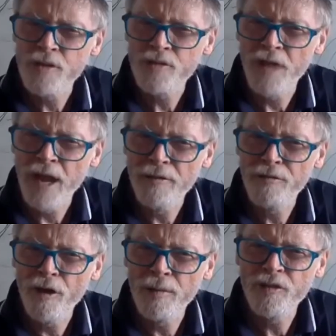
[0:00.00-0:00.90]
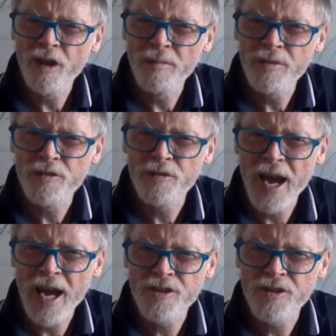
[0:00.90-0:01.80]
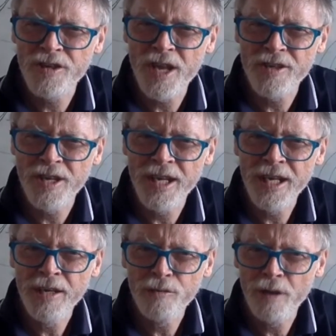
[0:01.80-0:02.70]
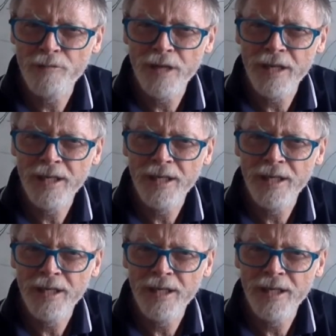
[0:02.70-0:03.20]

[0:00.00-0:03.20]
as far, 5 times as fast as it does in air, roughly.